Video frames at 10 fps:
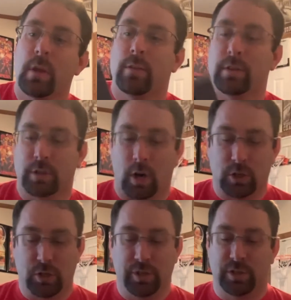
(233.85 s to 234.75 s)
This
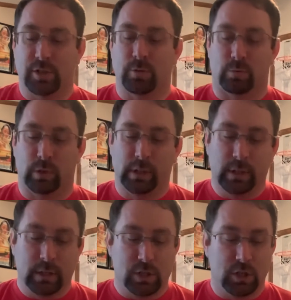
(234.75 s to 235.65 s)
cartridge is in really
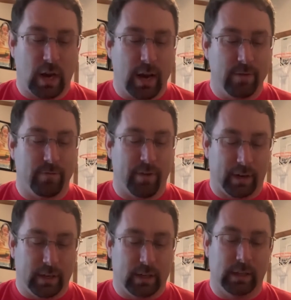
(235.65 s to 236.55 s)
good shape,
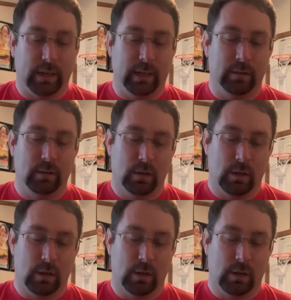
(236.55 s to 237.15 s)
very clean,